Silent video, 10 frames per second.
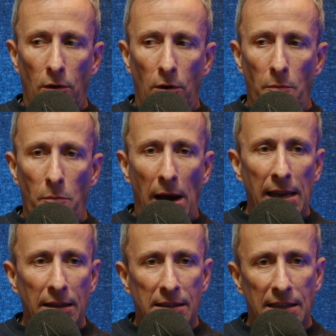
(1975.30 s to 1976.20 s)
the
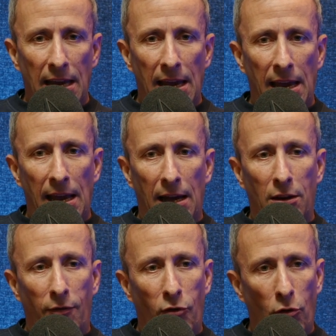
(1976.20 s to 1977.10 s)
mindset and
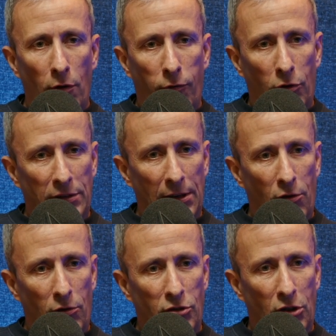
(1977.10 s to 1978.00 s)
the view of what
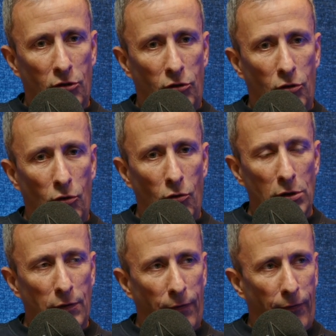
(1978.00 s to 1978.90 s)
technology could do
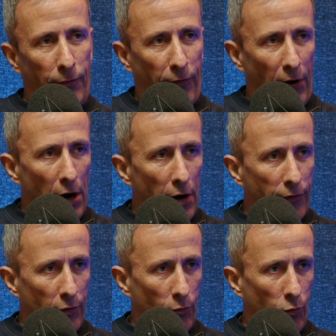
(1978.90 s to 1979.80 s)
is far
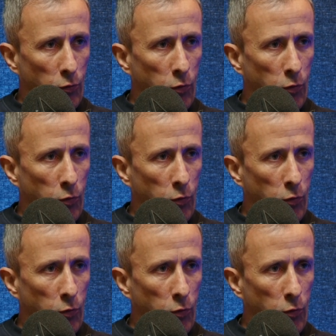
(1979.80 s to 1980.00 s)
from